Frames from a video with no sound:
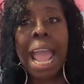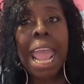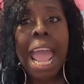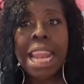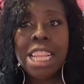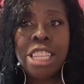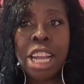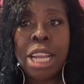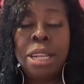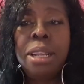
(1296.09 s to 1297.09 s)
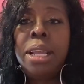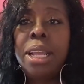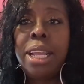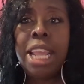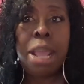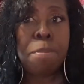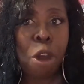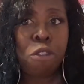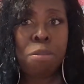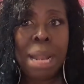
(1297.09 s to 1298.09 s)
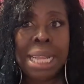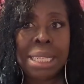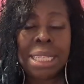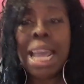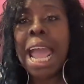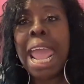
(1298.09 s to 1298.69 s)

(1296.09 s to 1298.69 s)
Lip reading: I had it done in both places.